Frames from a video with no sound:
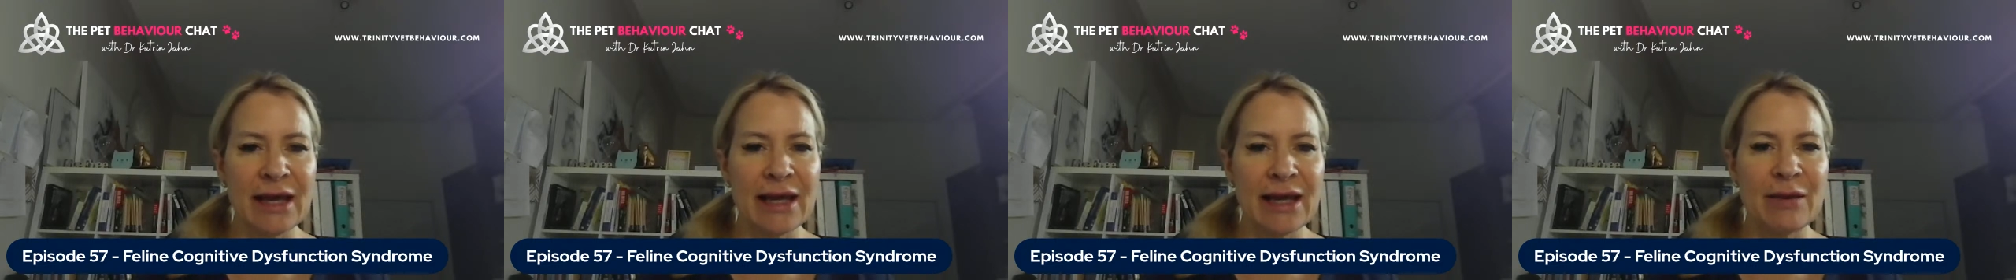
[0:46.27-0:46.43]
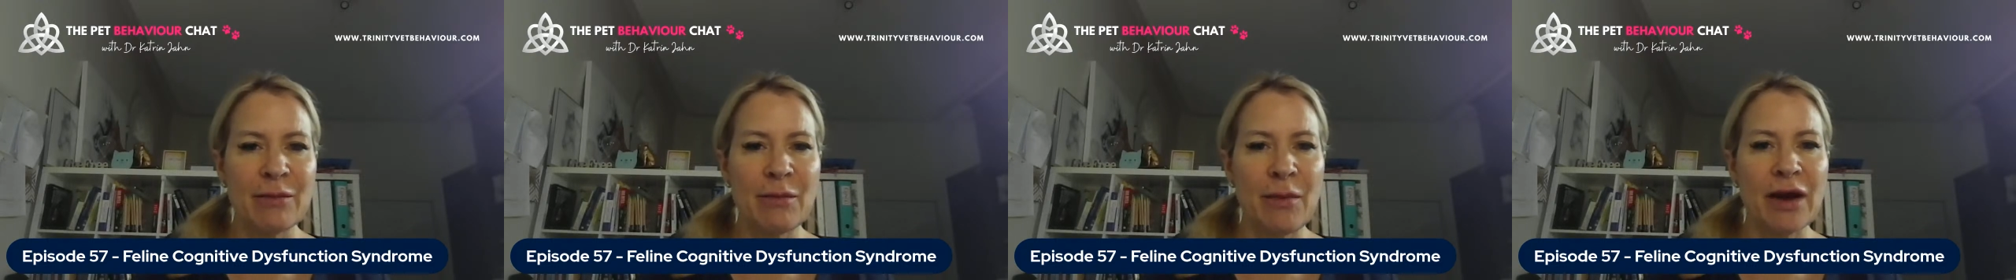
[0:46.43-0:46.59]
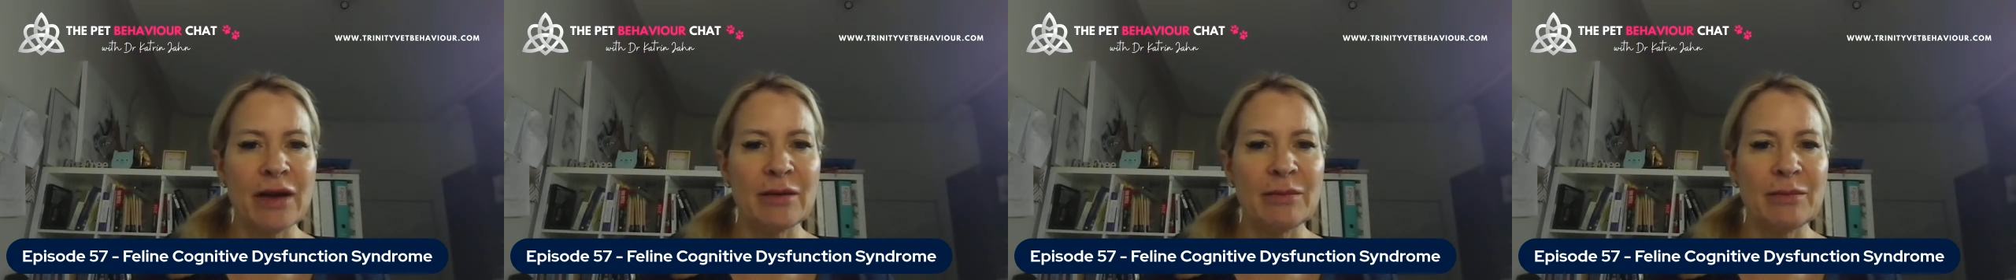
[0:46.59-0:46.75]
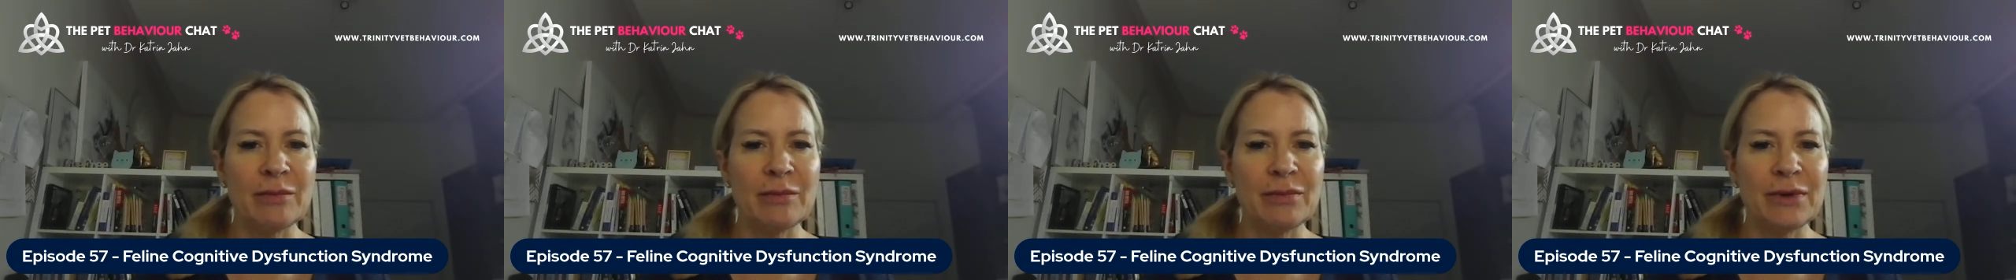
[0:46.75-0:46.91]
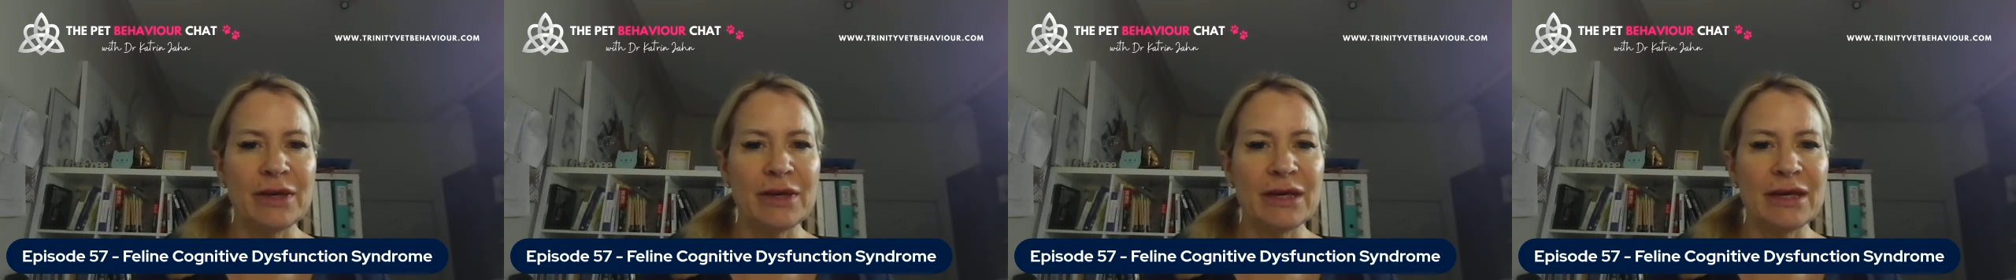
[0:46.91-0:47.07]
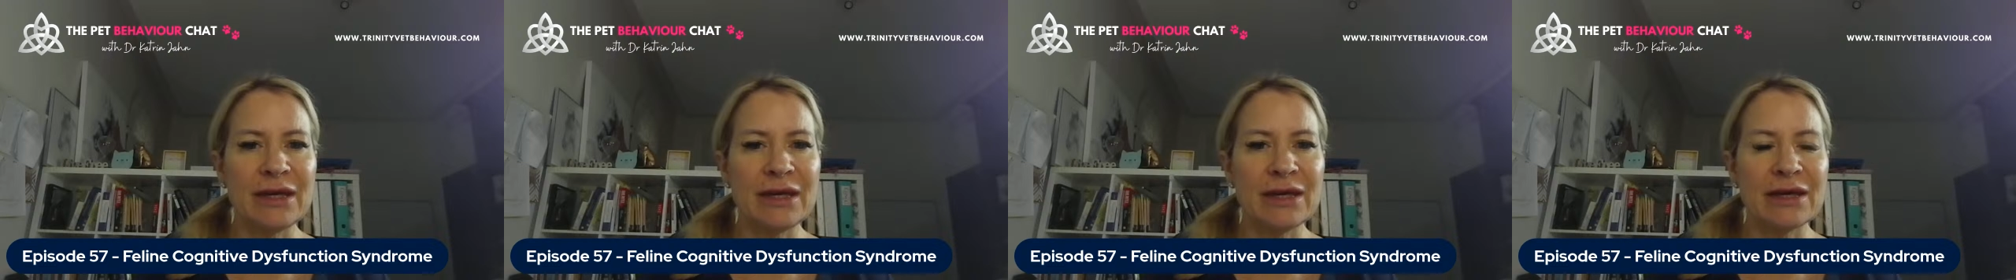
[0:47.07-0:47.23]
it might
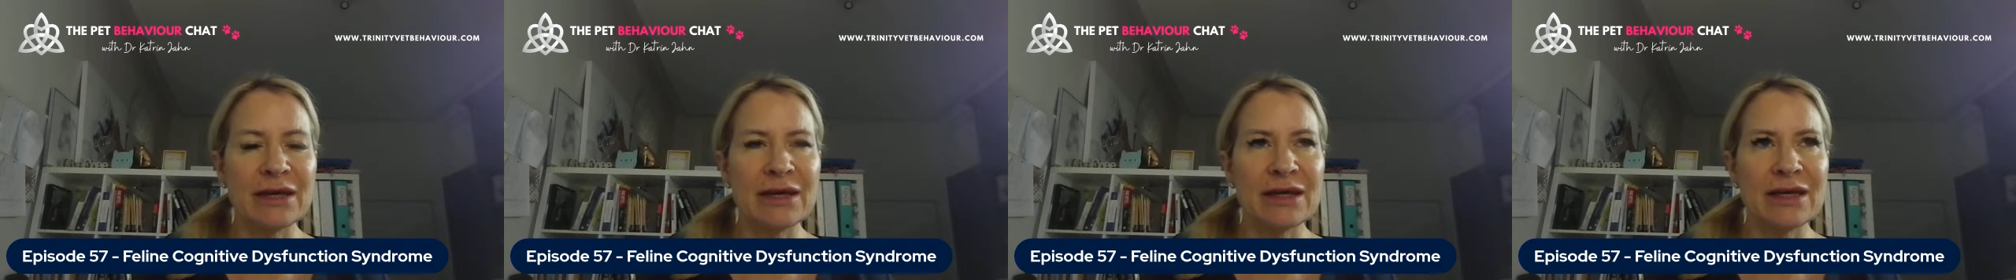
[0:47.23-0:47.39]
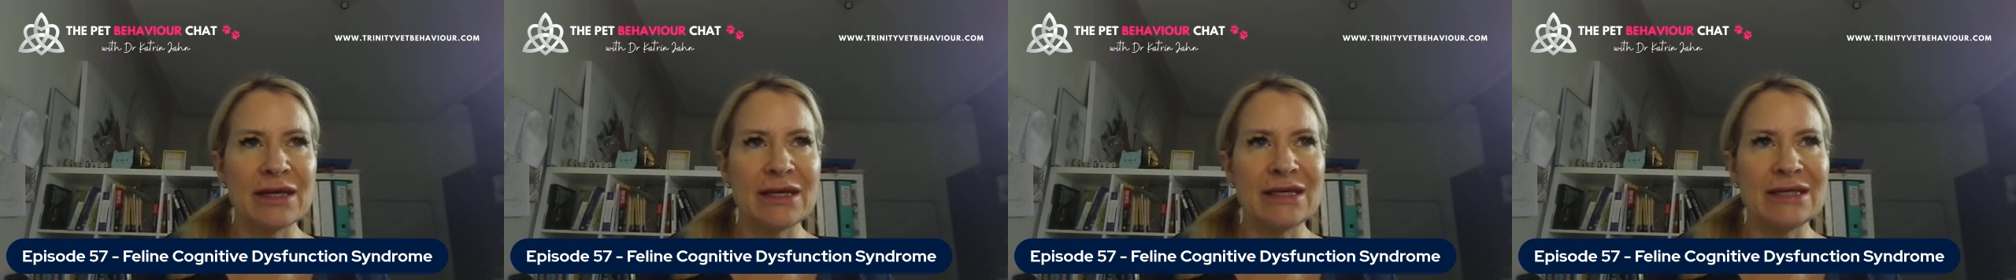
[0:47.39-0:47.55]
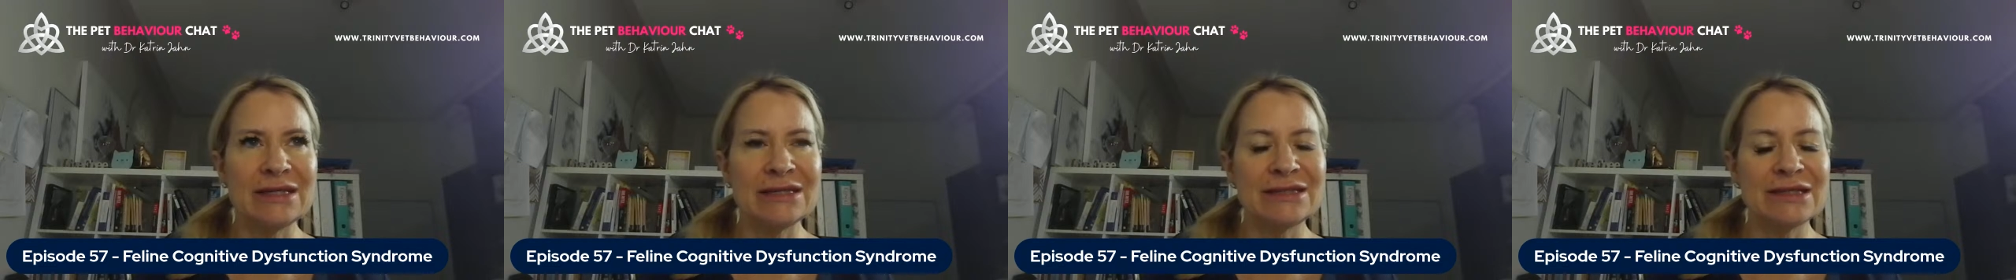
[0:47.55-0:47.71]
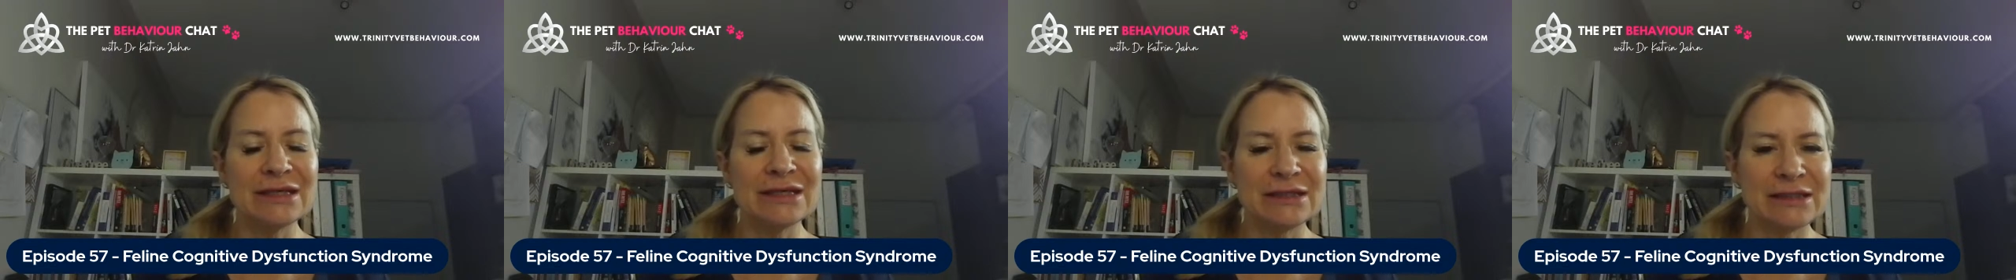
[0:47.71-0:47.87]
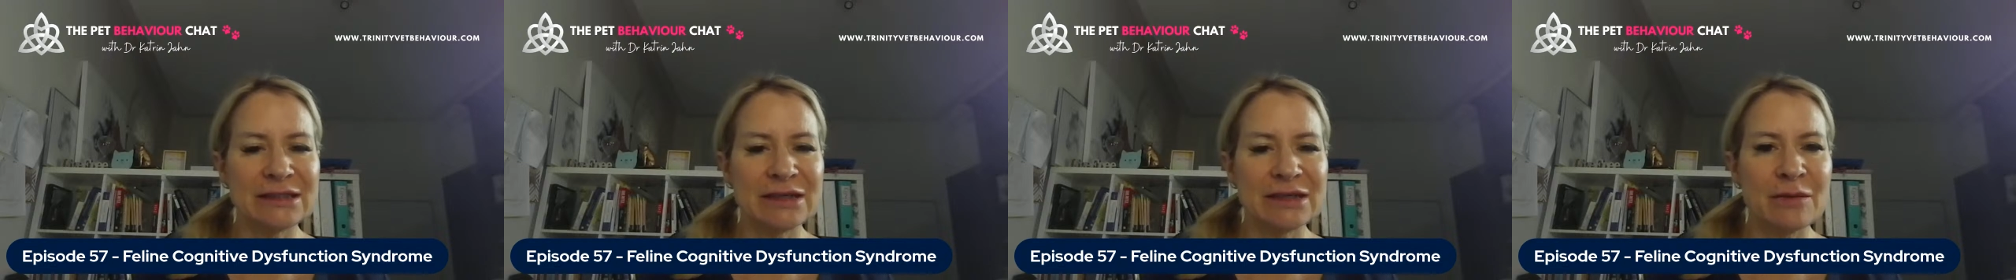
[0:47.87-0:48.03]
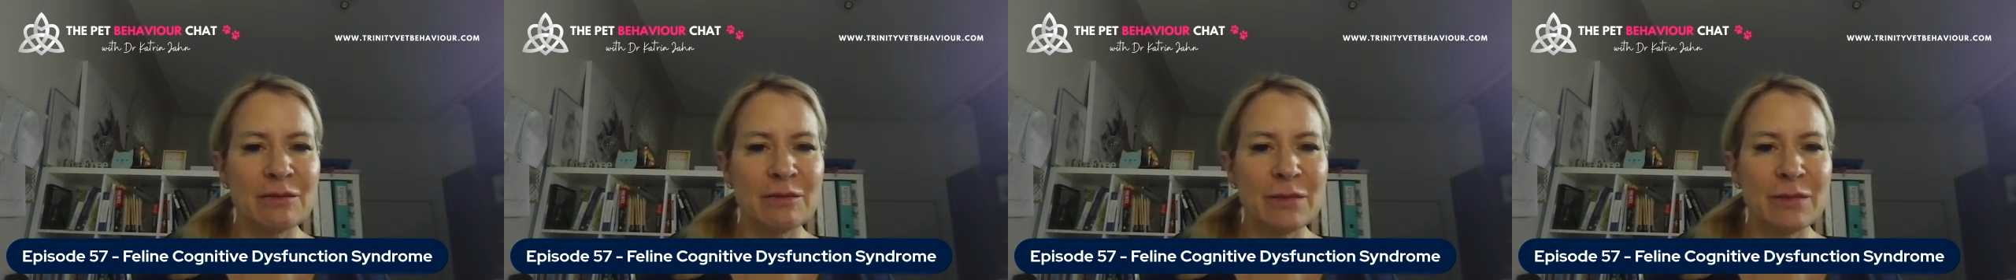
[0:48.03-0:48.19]
be easier
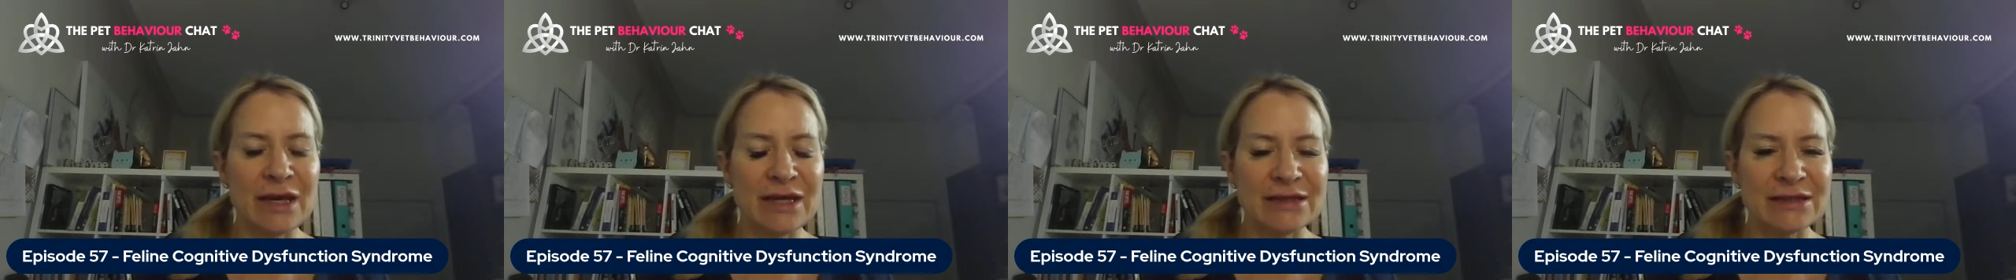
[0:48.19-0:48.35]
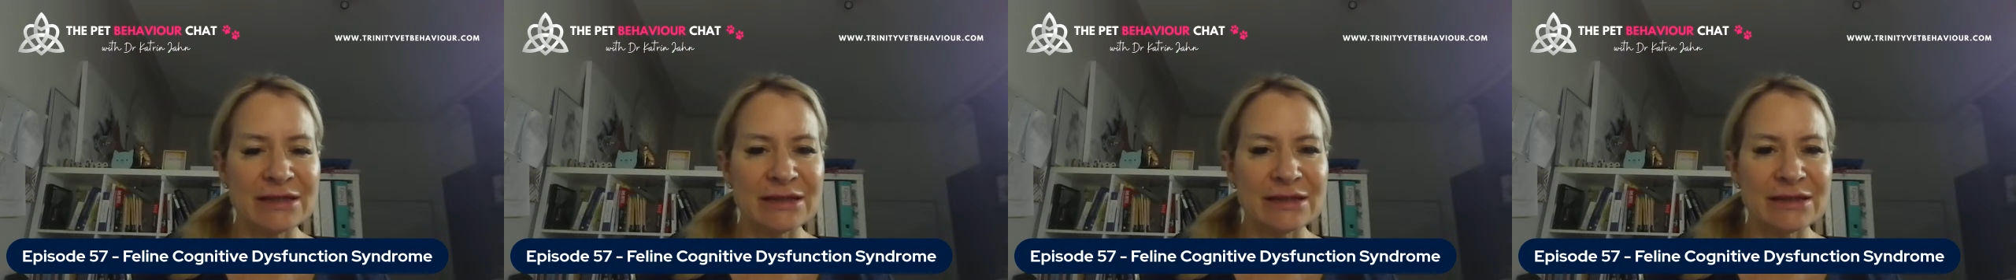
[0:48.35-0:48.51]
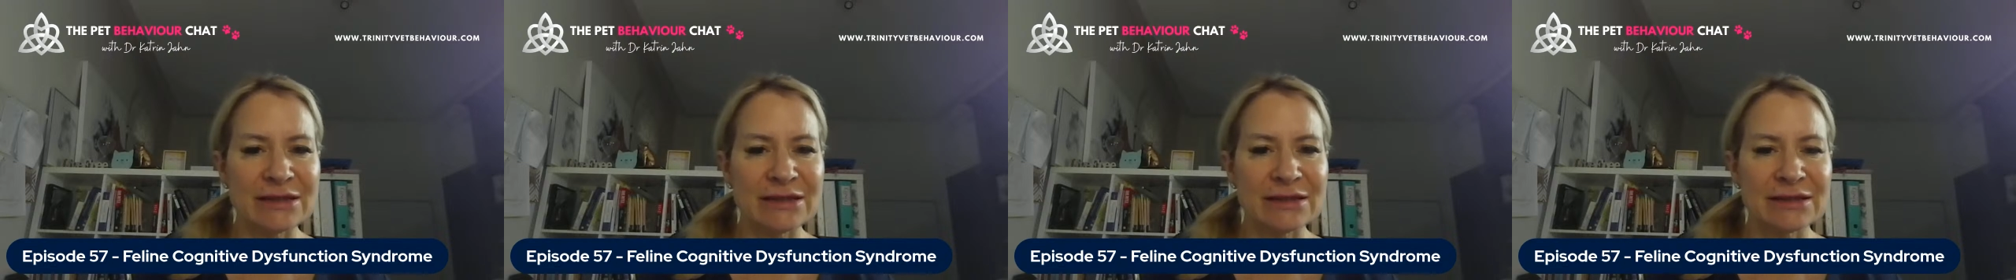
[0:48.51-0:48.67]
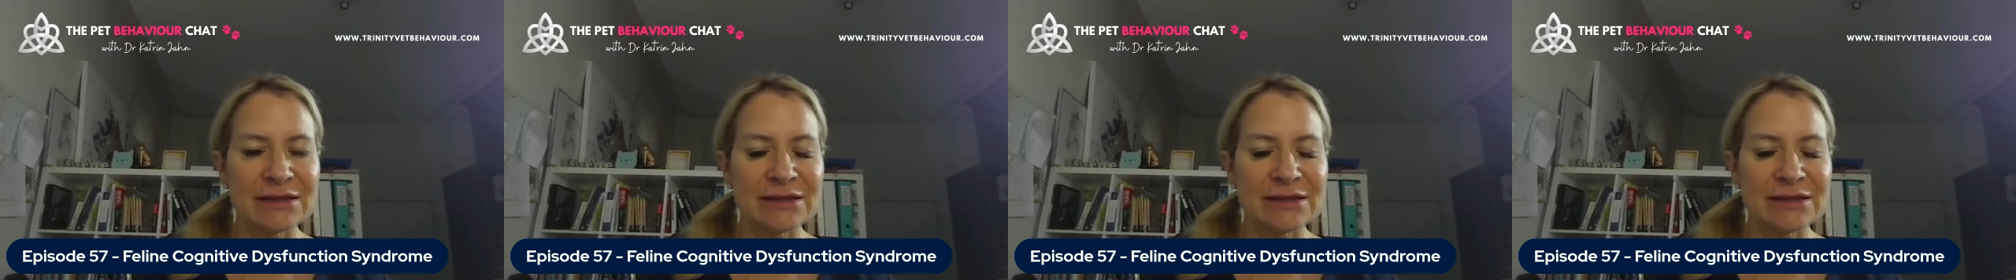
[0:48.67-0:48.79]
to miss